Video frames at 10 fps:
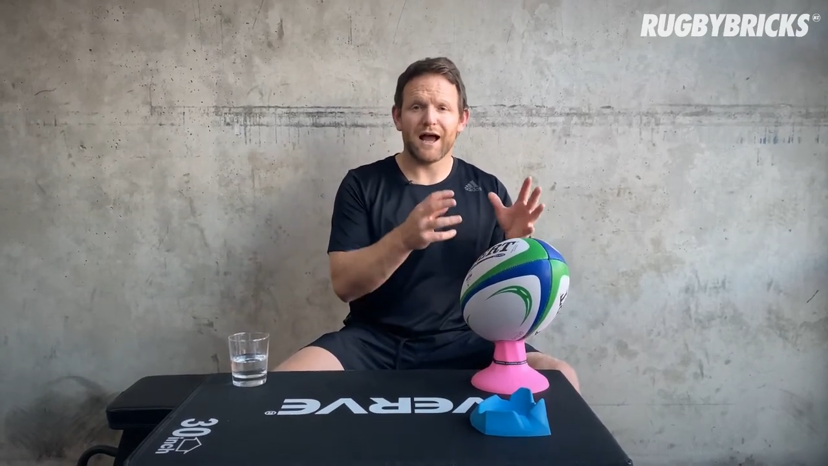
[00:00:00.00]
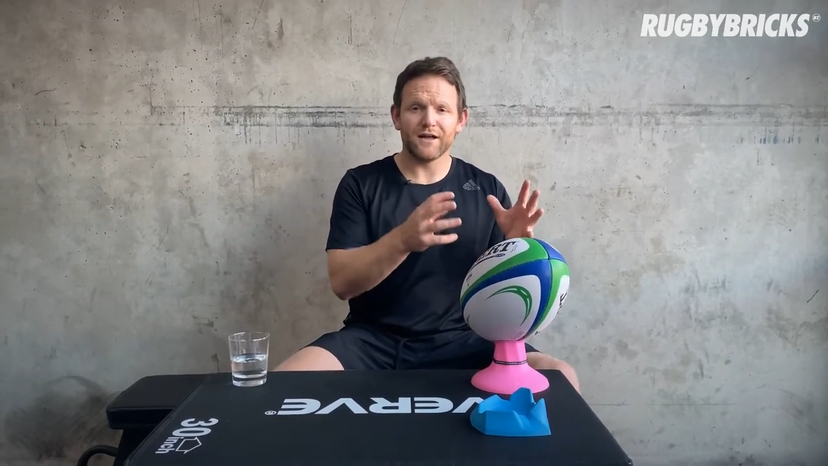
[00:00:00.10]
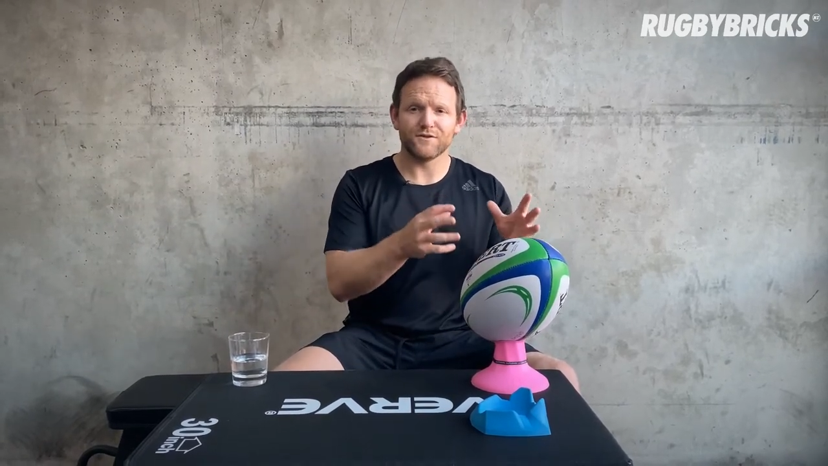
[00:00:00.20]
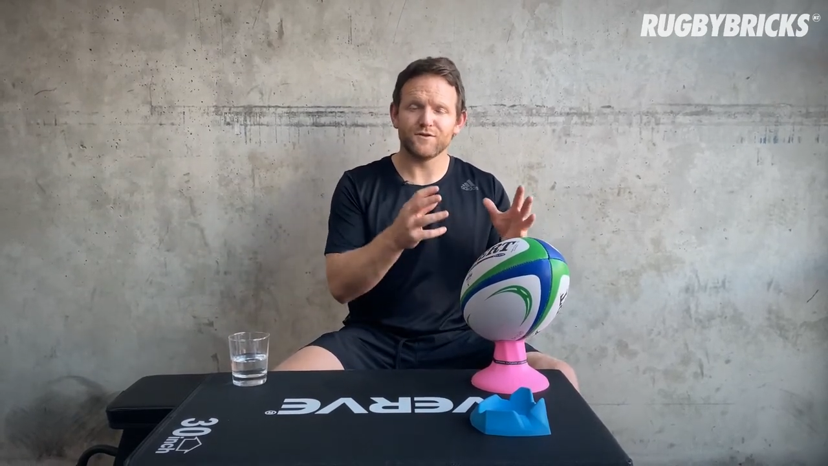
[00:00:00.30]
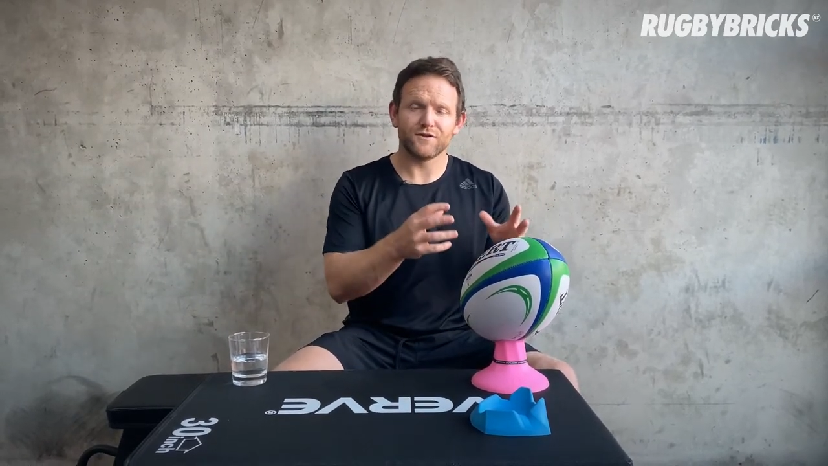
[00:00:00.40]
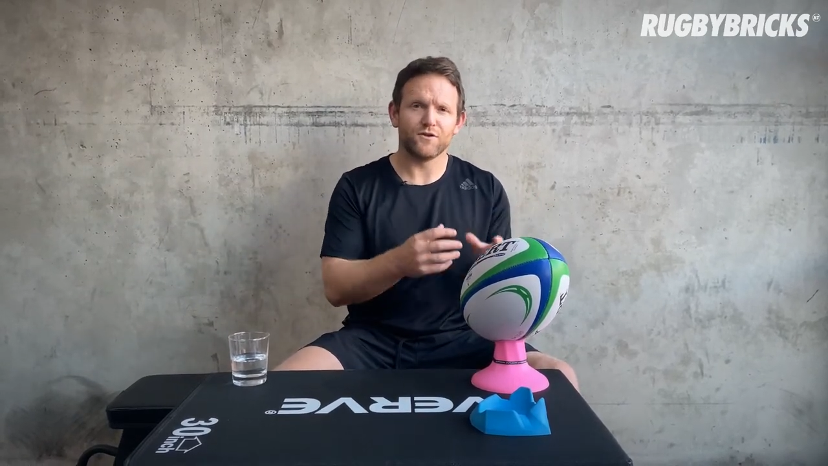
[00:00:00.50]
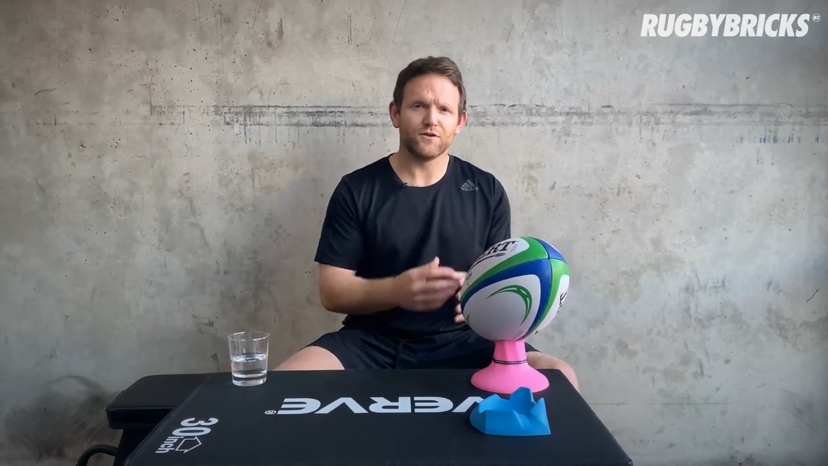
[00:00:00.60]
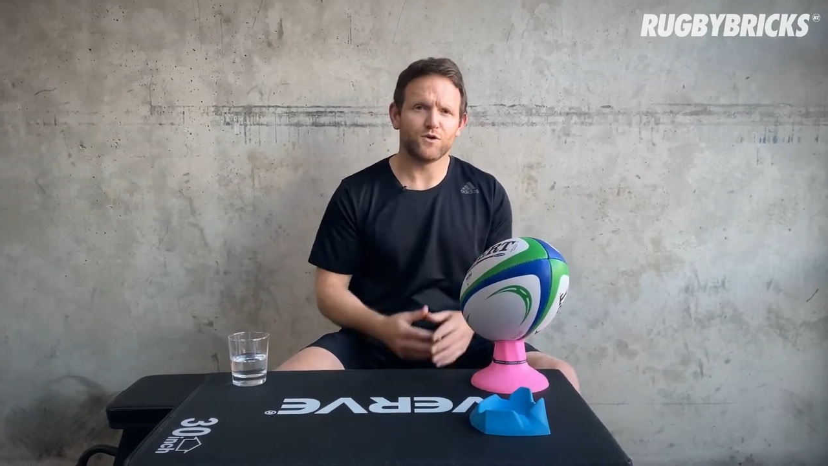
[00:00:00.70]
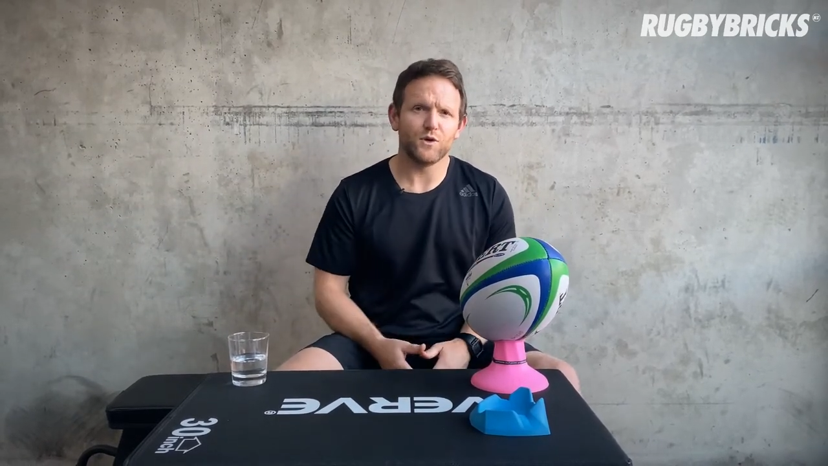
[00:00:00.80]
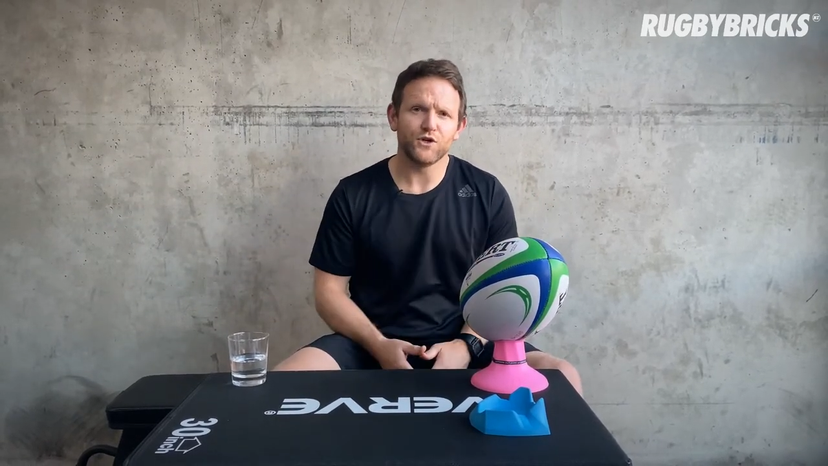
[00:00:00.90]
answering
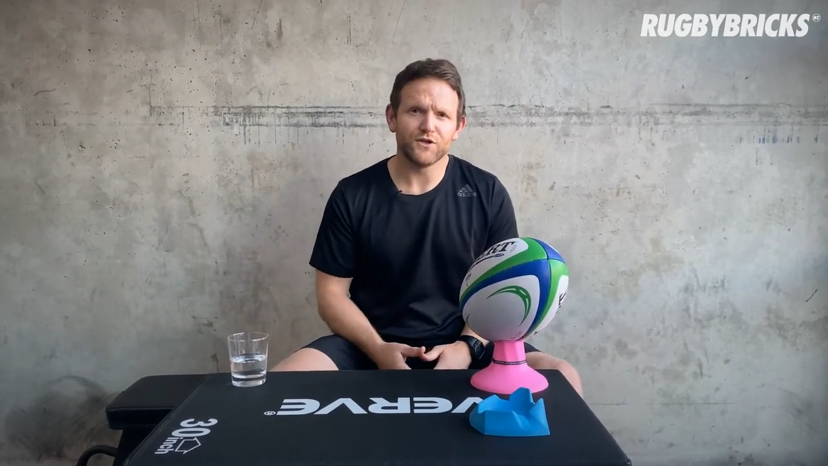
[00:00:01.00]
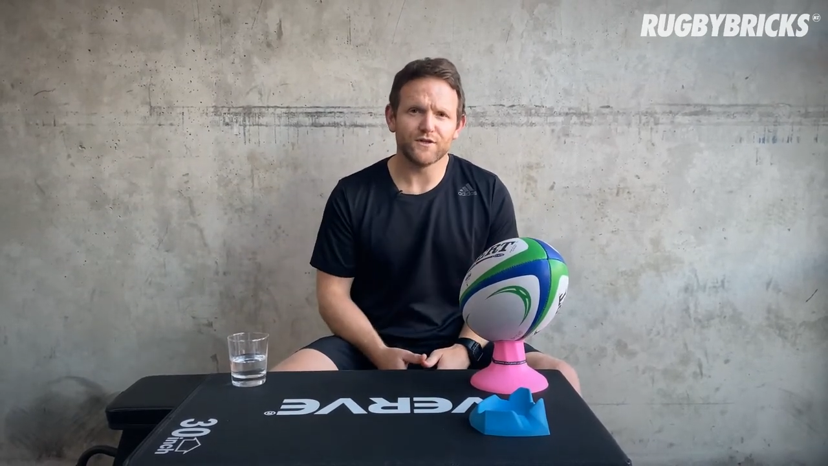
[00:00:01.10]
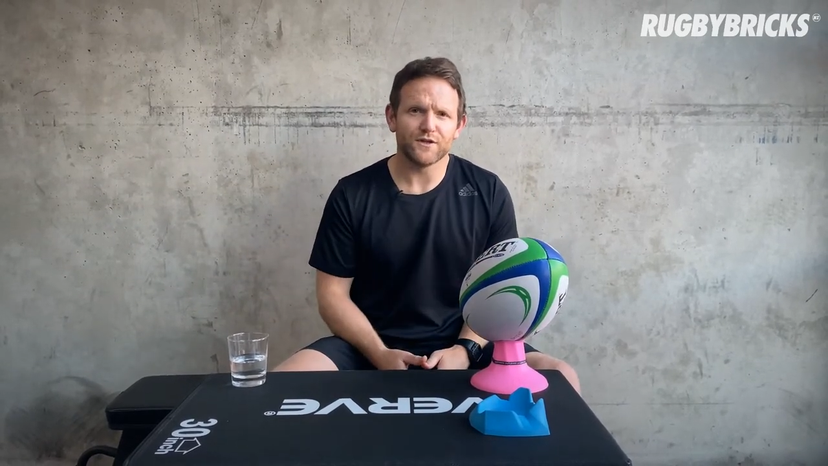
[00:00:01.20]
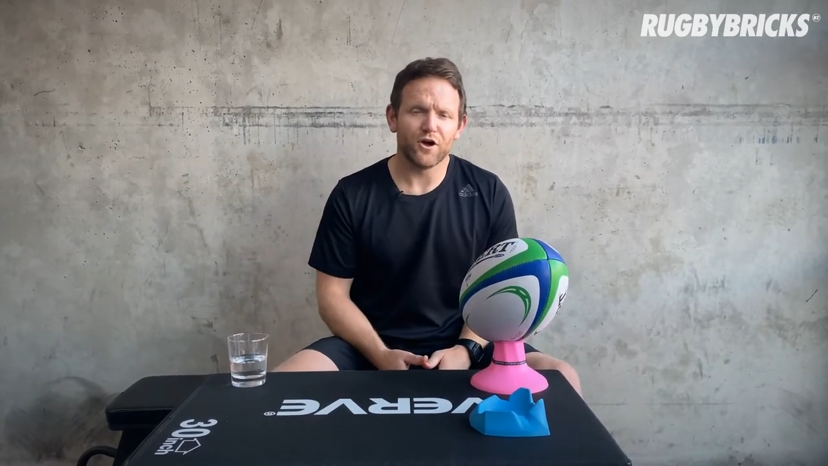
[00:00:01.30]
those questions and